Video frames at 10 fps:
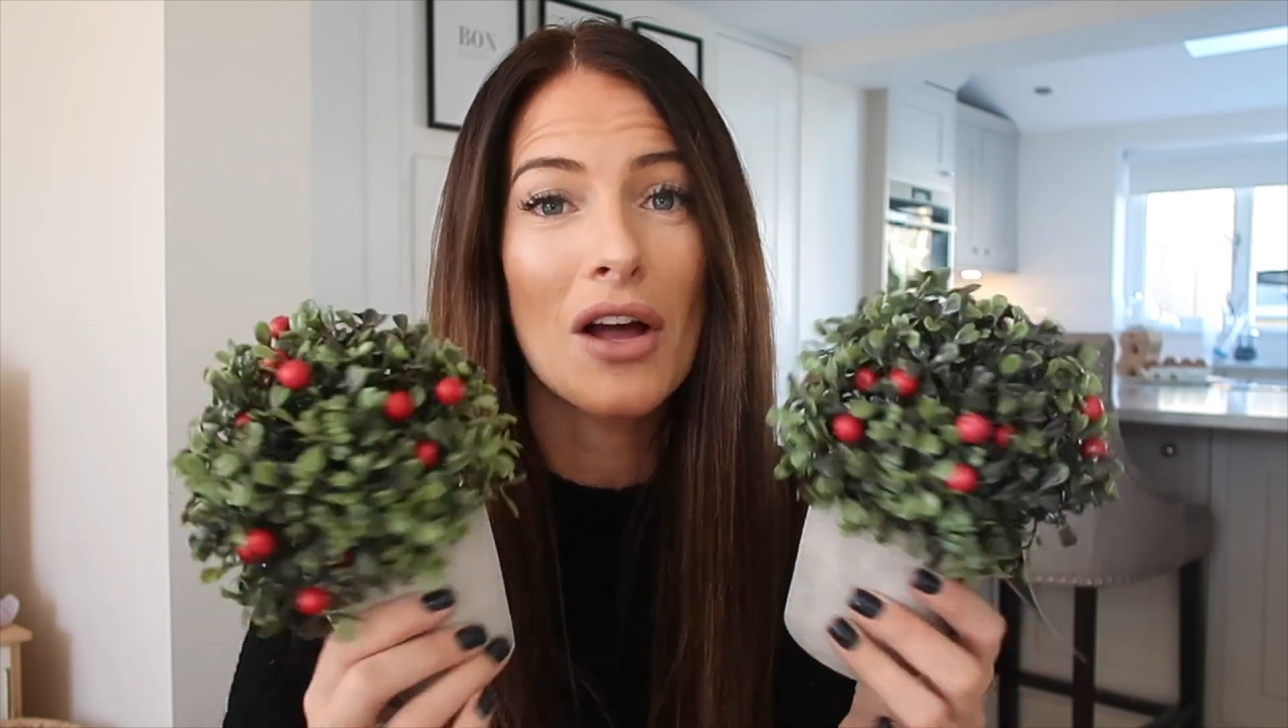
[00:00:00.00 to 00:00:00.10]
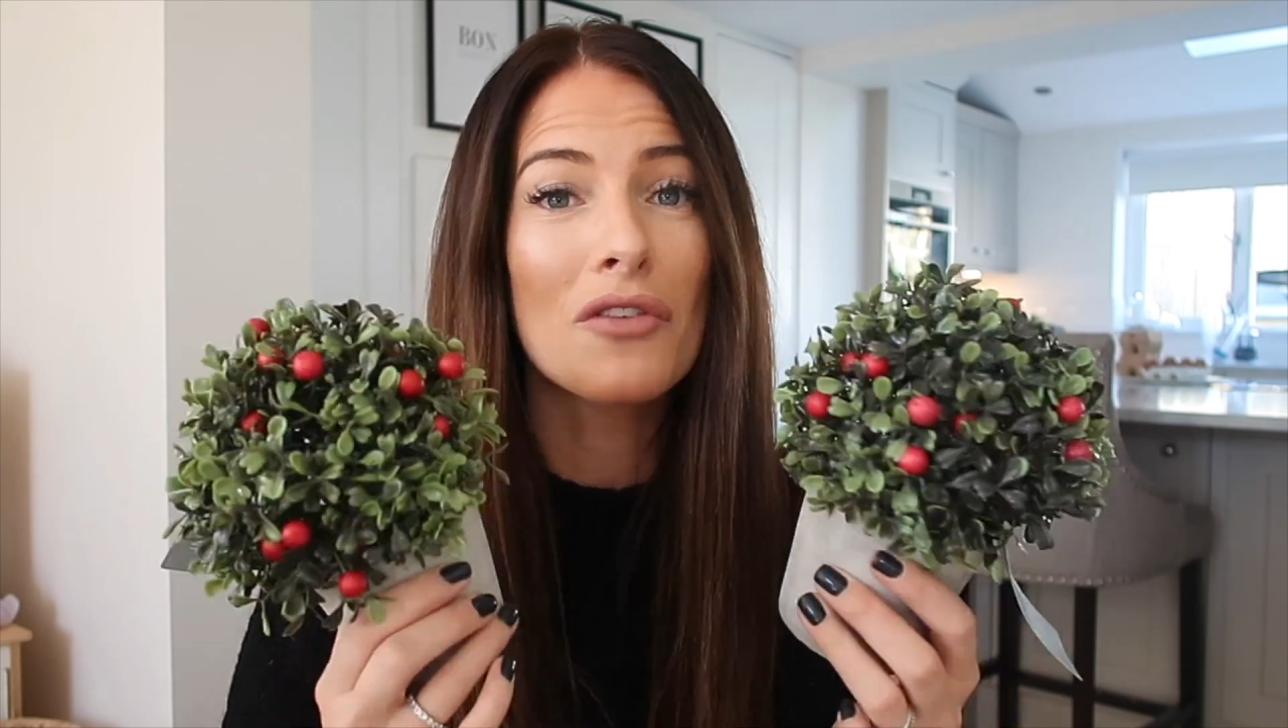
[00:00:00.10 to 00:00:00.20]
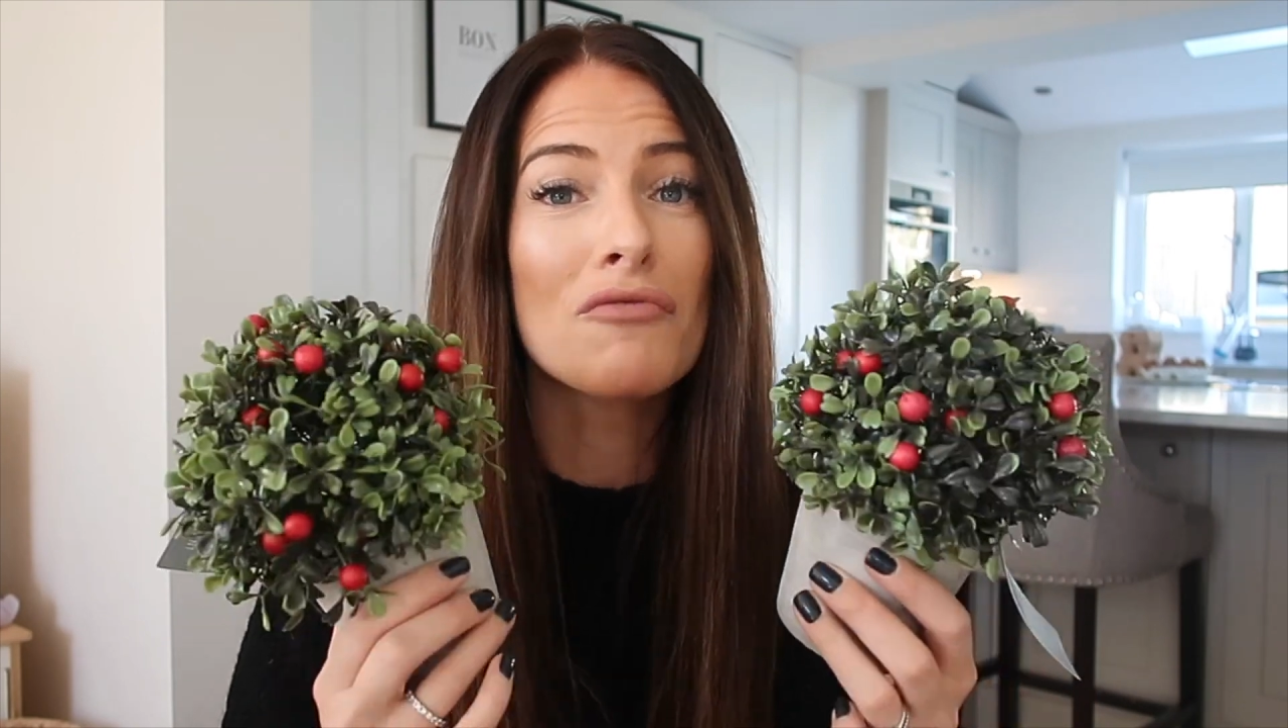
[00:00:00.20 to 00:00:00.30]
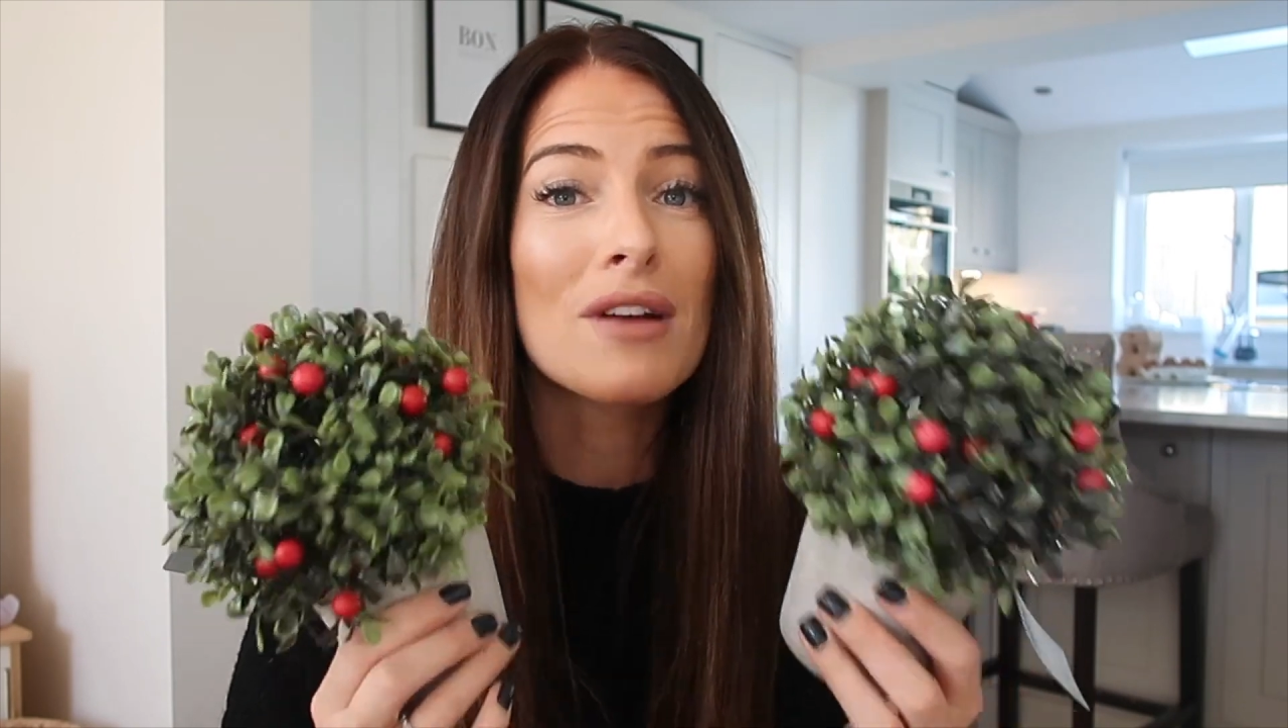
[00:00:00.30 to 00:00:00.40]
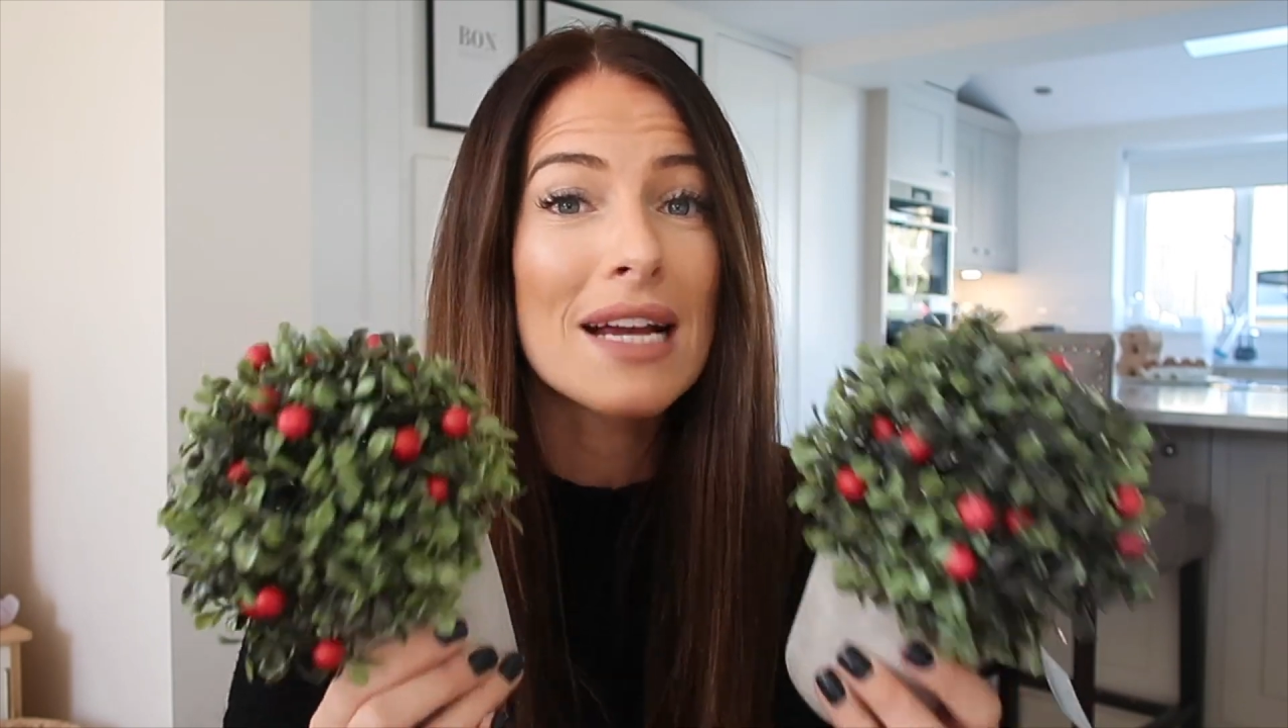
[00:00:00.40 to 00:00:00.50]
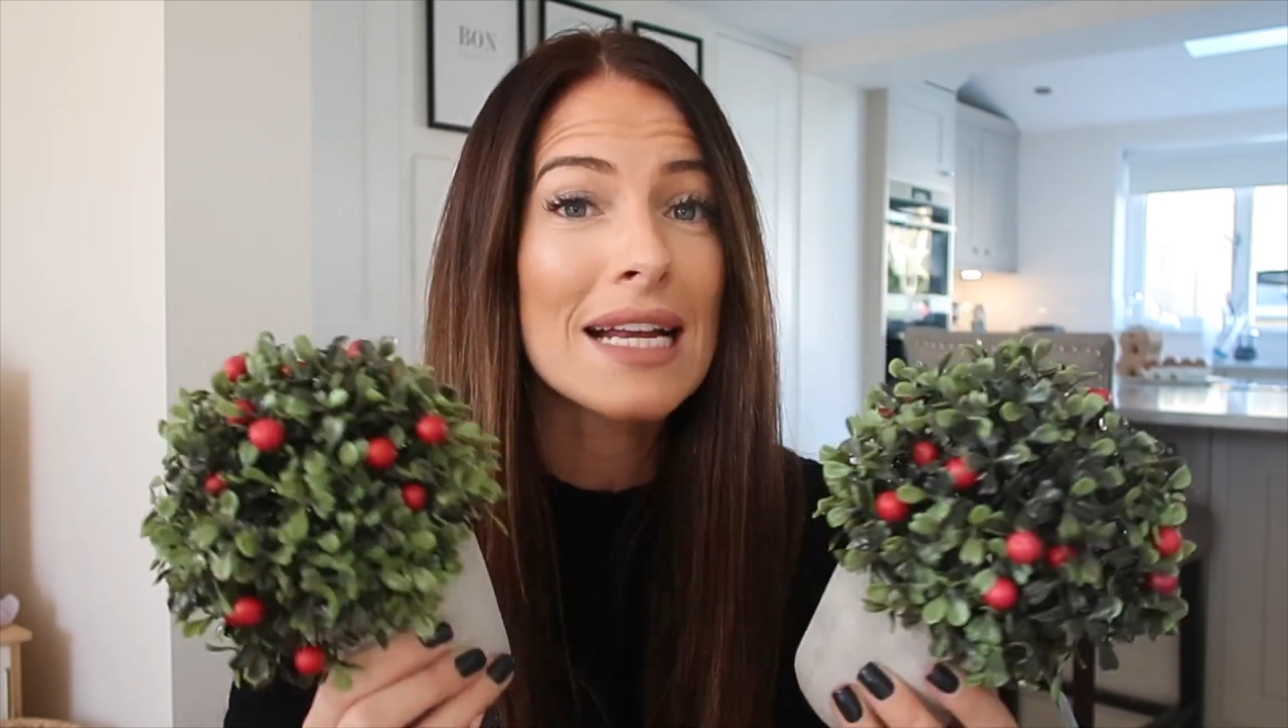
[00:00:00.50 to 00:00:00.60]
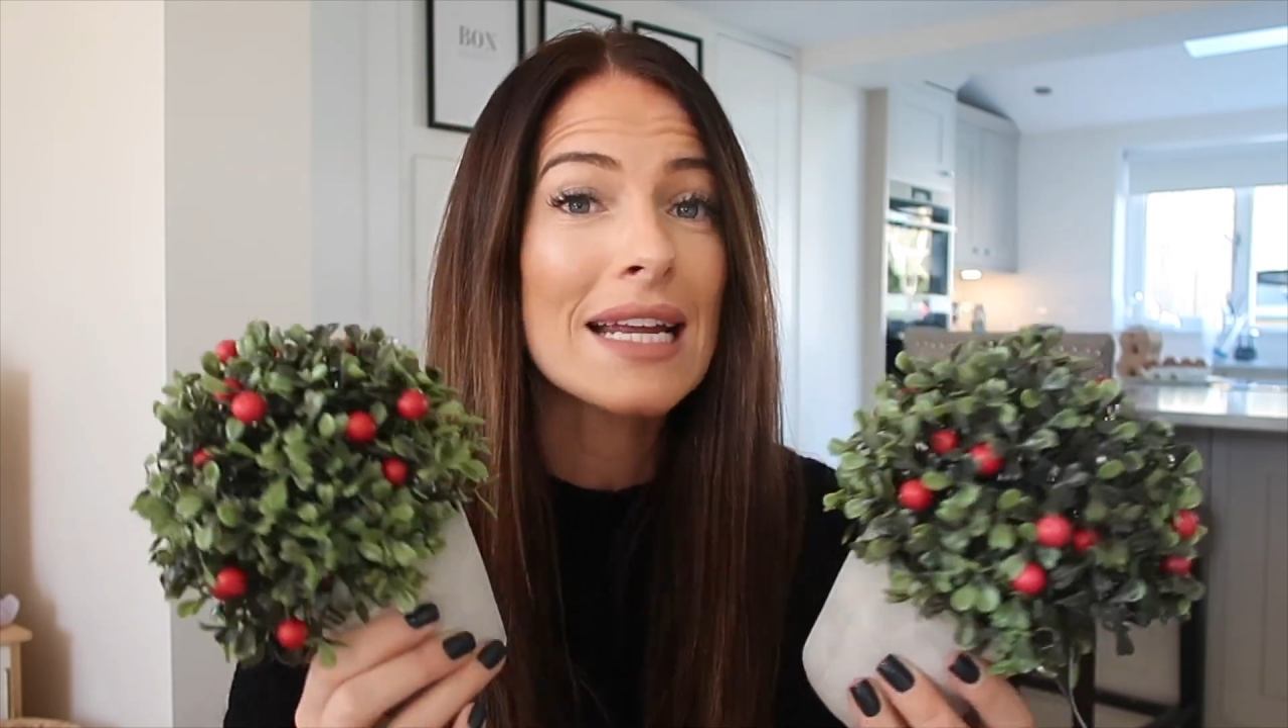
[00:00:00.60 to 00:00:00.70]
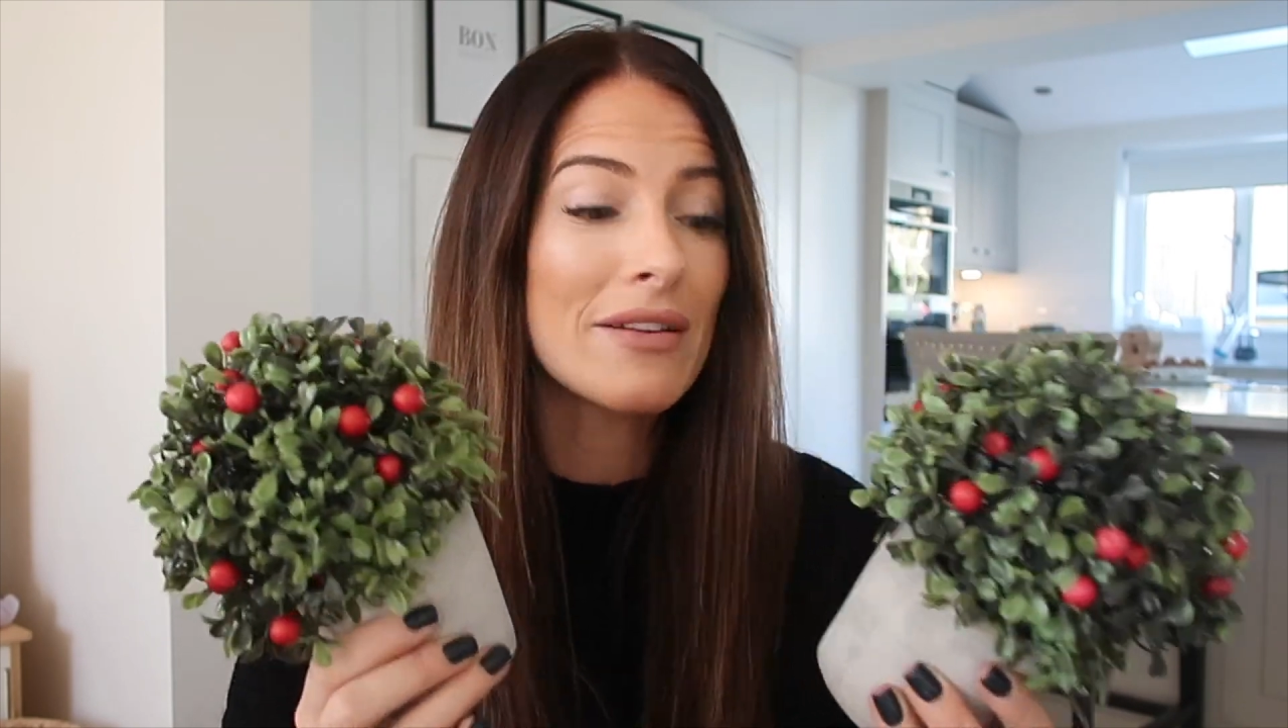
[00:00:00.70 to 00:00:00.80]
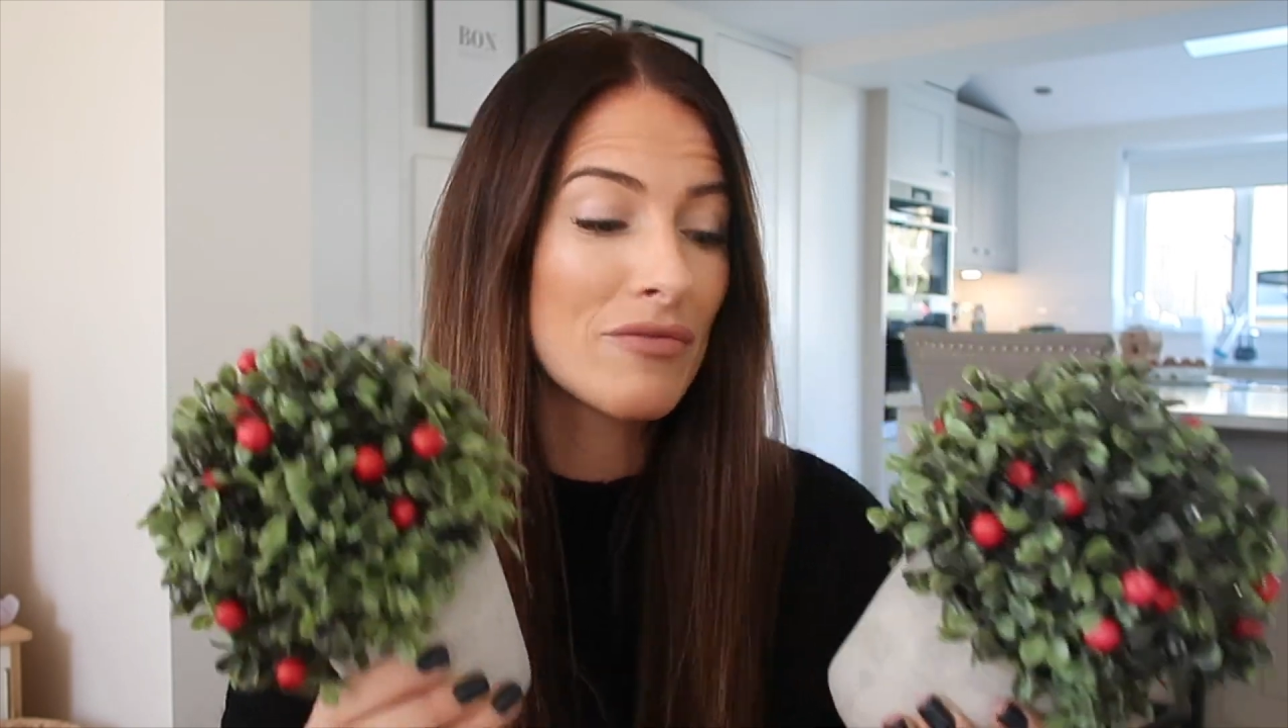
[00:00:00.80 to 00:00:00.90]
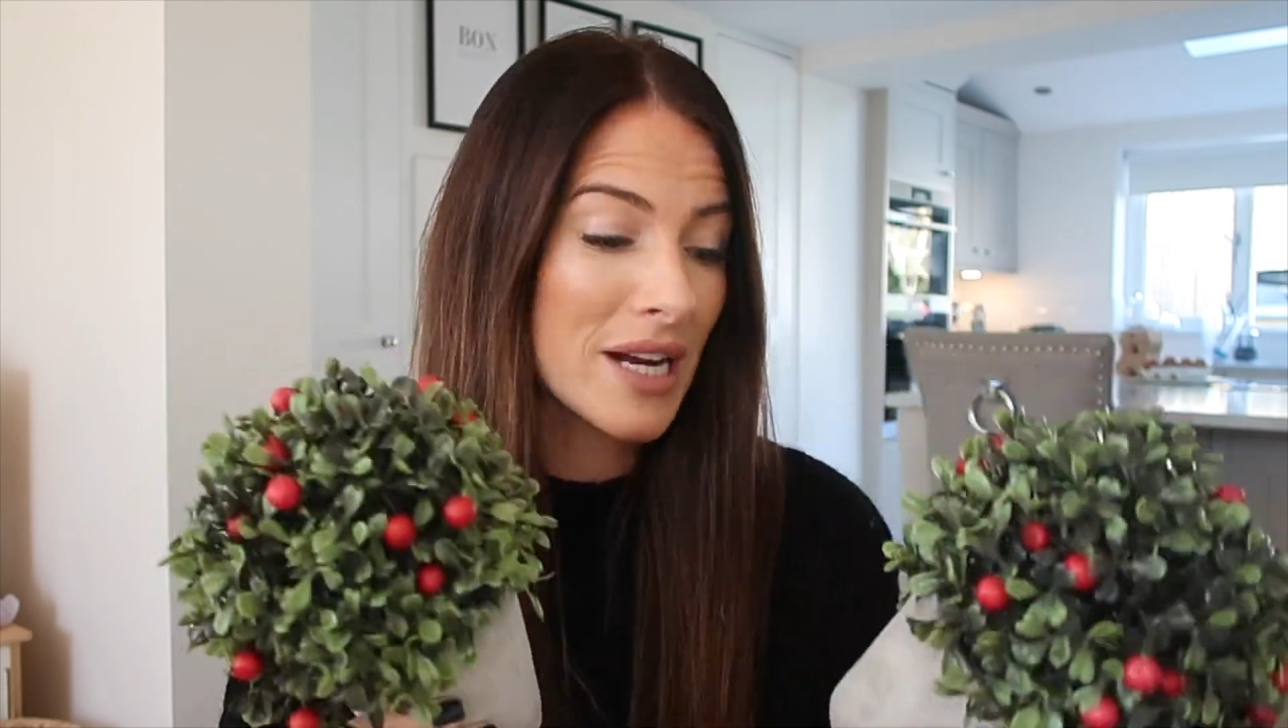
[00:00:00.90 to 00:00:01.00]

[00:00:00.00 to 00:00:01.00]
I really,